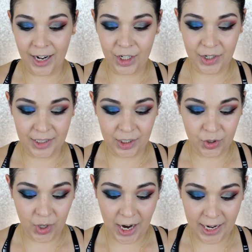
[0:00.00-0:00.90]
kind of curious to
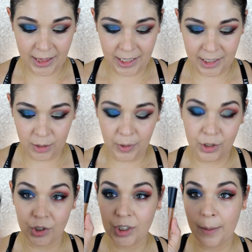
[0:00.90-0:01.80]
try these as well.
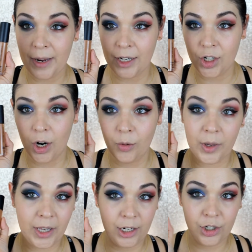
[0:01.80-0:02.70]
So she sent me a dark
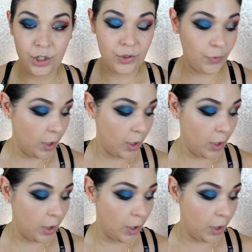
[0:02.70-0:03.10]
one that I could use for